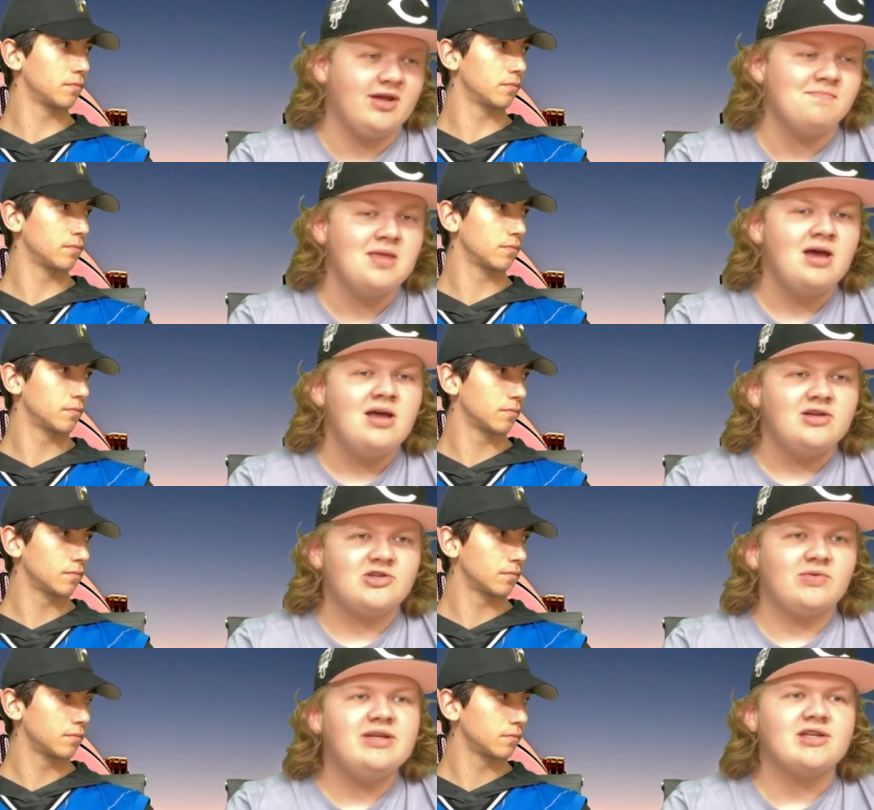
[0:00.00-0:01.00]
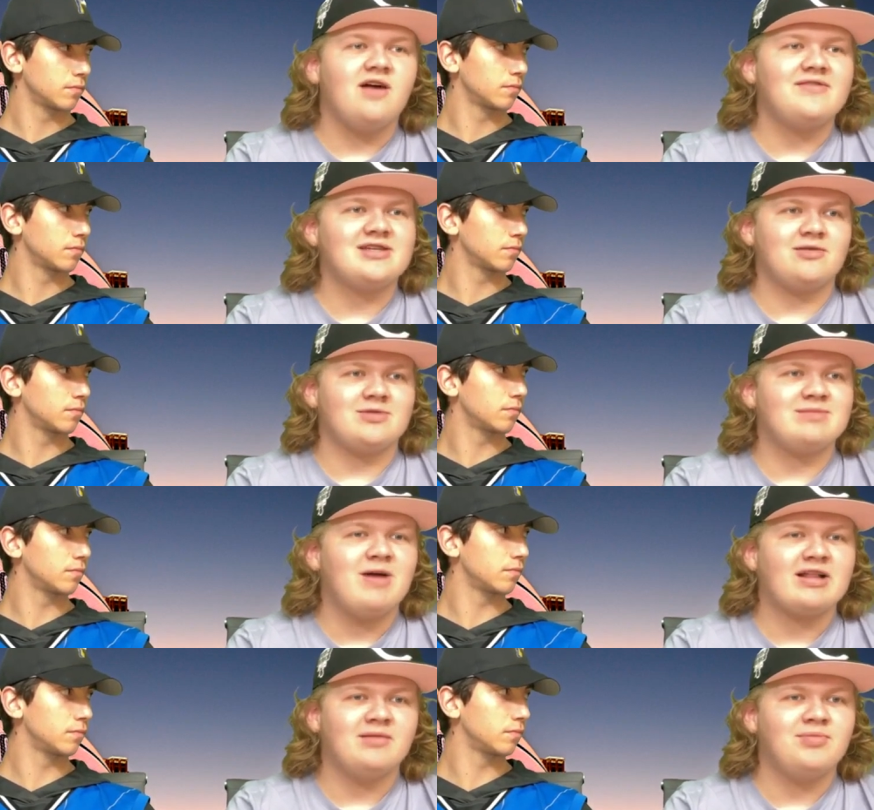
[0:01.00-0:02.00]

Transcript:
Speaker 1: them, so he's obviously a respected